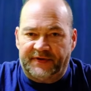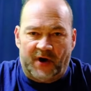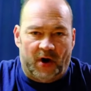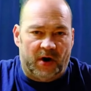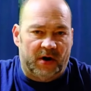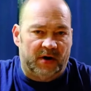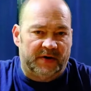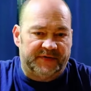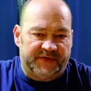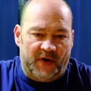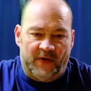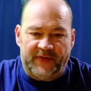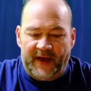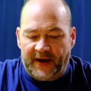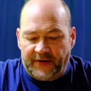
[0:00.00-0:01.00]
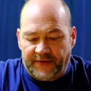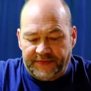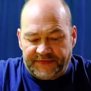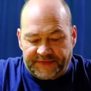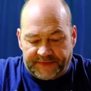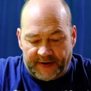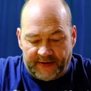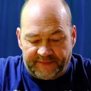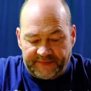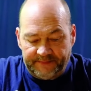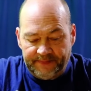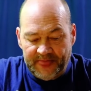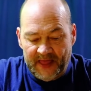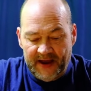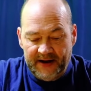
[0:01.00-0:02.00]
cars, all that good stuff.
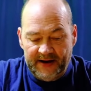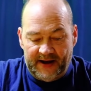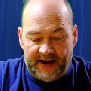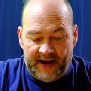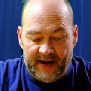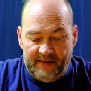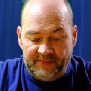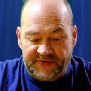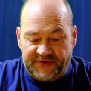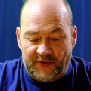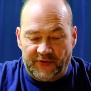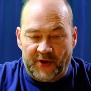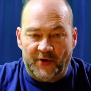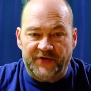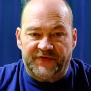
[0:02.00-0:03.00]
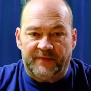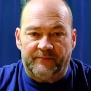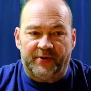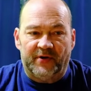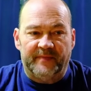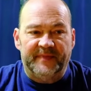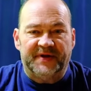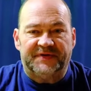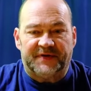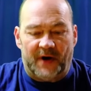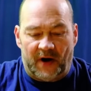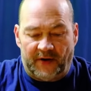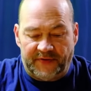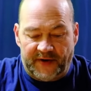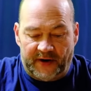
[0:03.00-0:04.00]
So those improvements
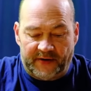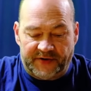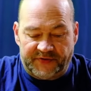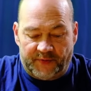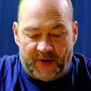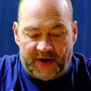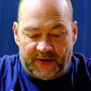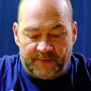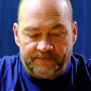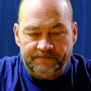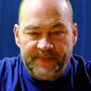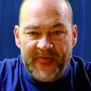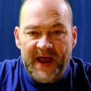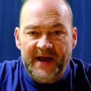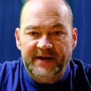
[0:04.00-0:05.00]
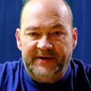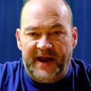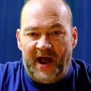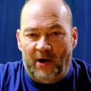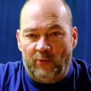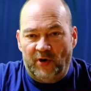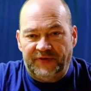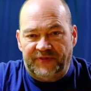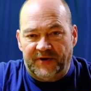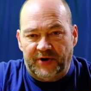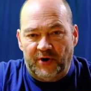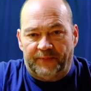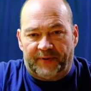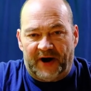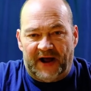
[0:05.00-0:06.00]
are there as well. Now with the
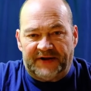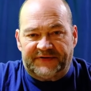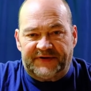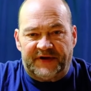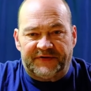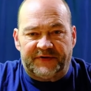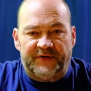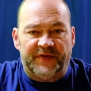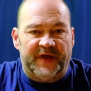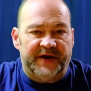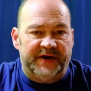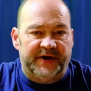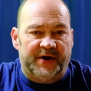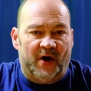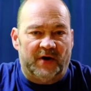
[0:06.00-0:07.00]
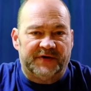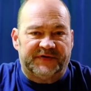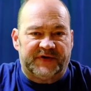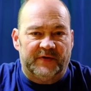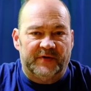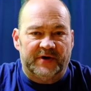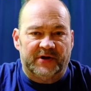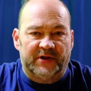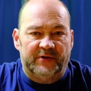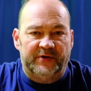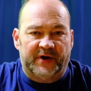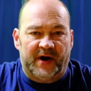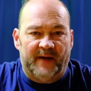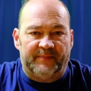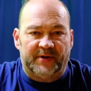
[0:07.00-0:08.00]
new processor, they did also
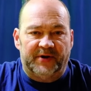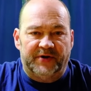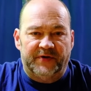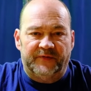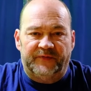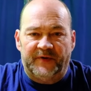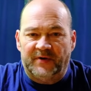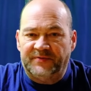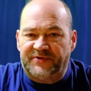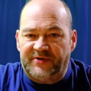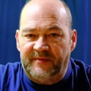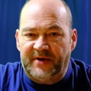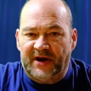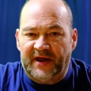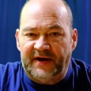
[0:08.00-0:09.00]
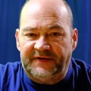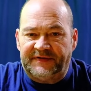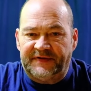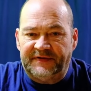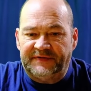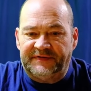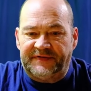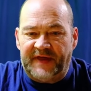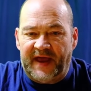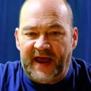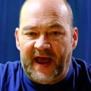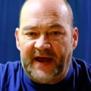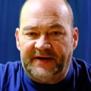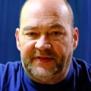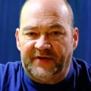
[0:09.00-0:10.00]
include a couple of new film simulations. They
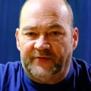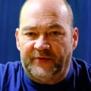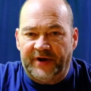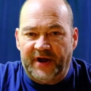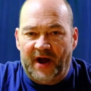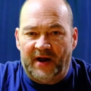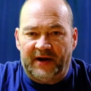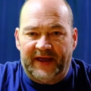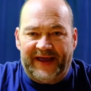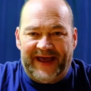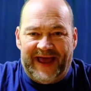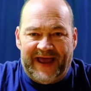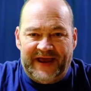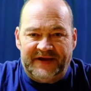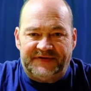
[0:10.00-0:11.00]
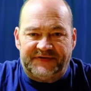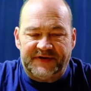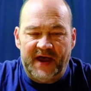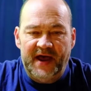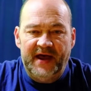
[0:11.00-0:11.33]
added the Riala Ace